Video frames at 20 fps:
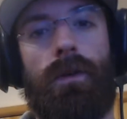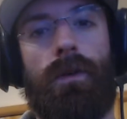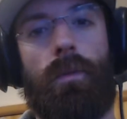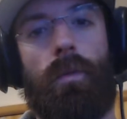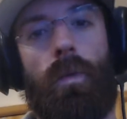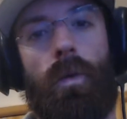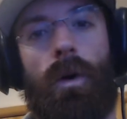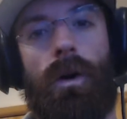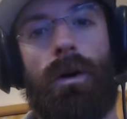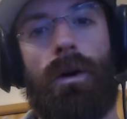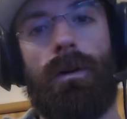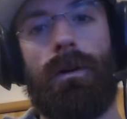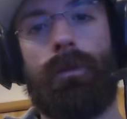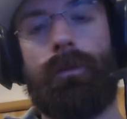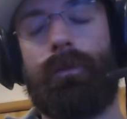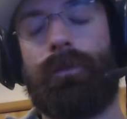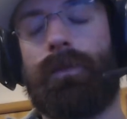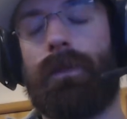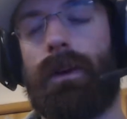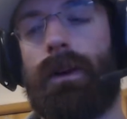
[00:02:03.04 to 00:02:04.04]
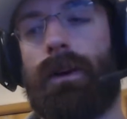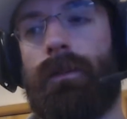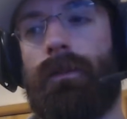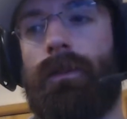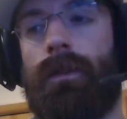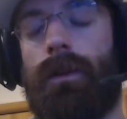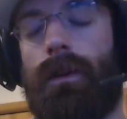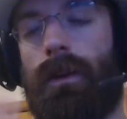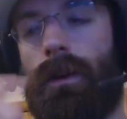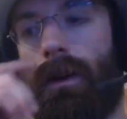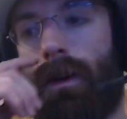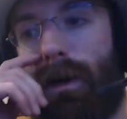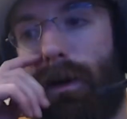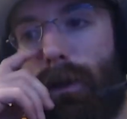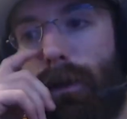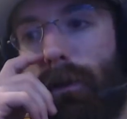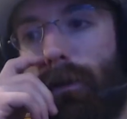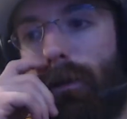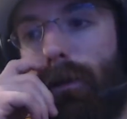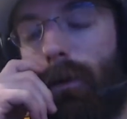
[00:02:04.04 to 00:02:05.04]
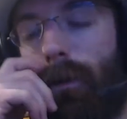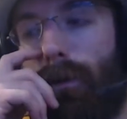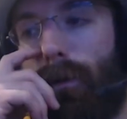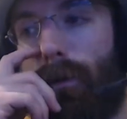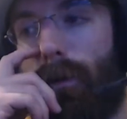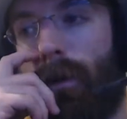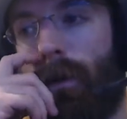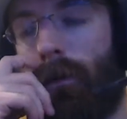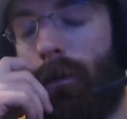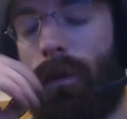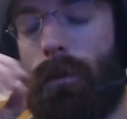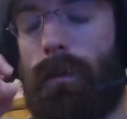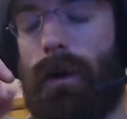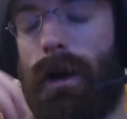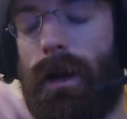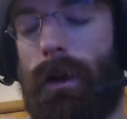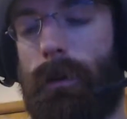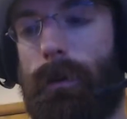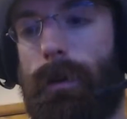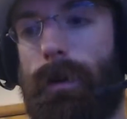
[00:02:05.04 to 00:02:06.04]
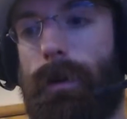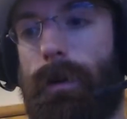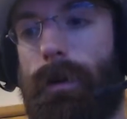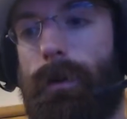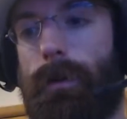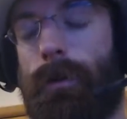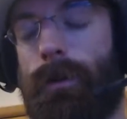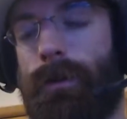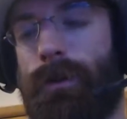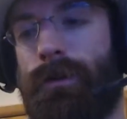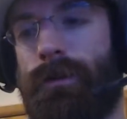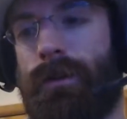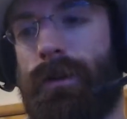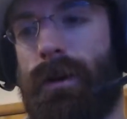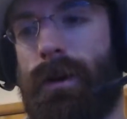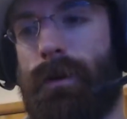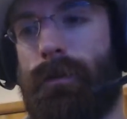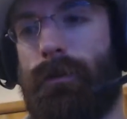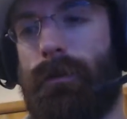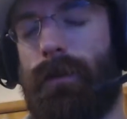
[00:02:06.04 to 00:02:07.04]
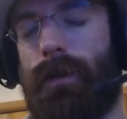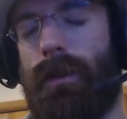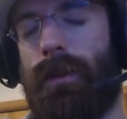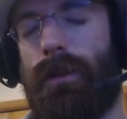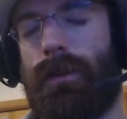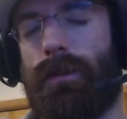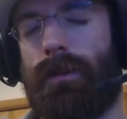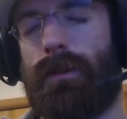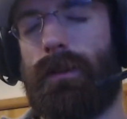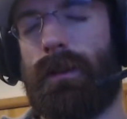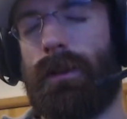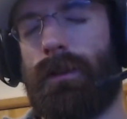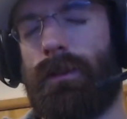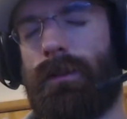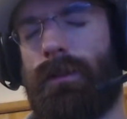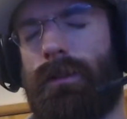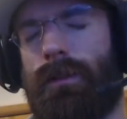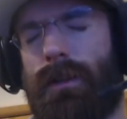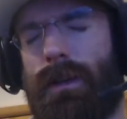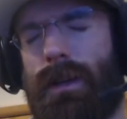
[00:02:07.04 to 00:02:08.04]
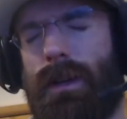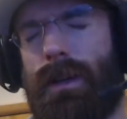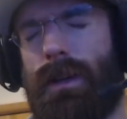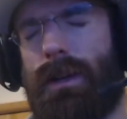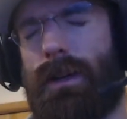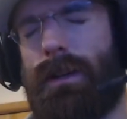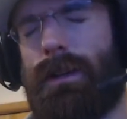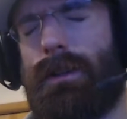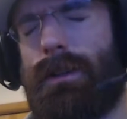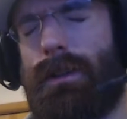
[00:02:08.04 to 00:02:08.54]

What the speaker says: wall of the pipe was this is I'm